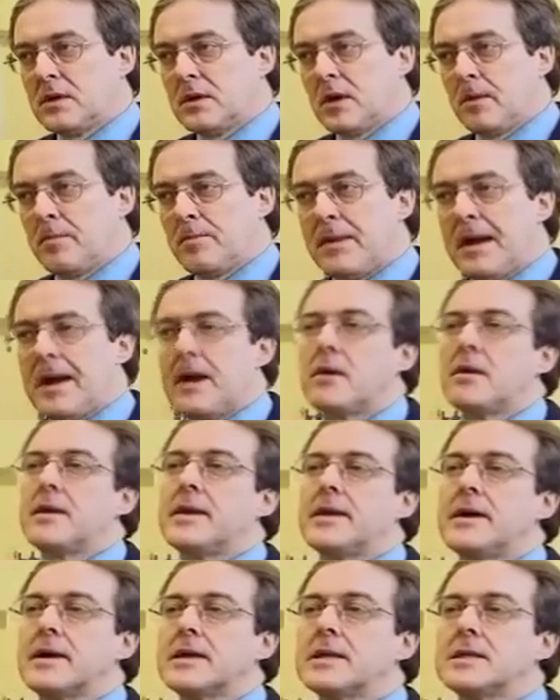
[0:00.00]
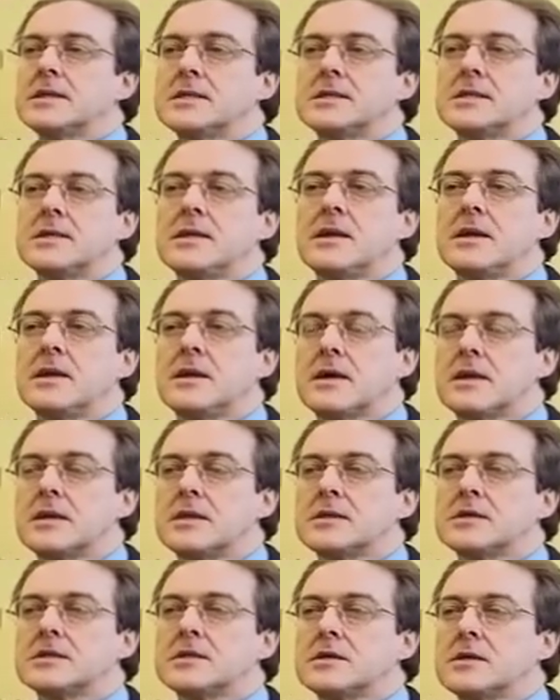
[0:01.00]
about
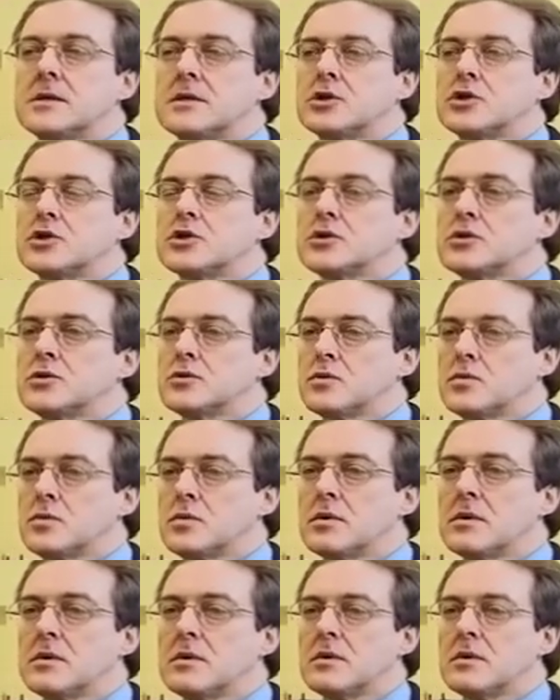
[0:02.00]
1992,